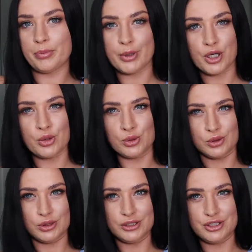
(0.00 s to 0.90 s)
but
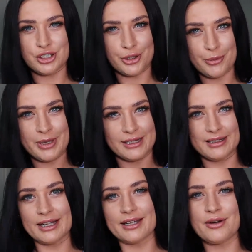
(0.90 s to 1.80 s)
cool, do you know what I mean?
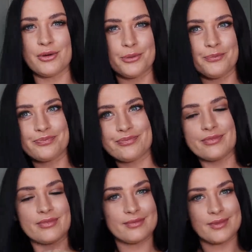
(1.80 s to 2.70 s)
Like, oh,
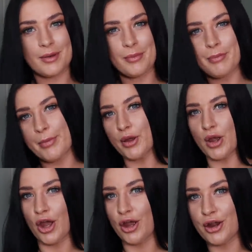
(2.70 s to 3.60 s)
a bit
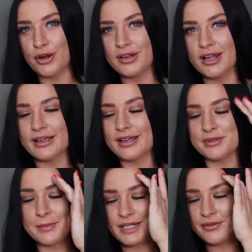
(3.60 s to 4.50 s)
boho, like it
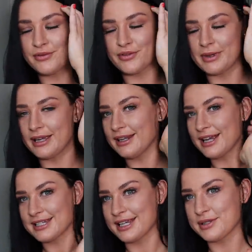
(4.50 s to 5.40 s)
was a bit different for me. I
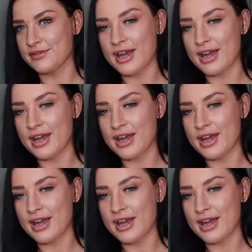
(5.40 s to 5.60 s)
liked it. It was a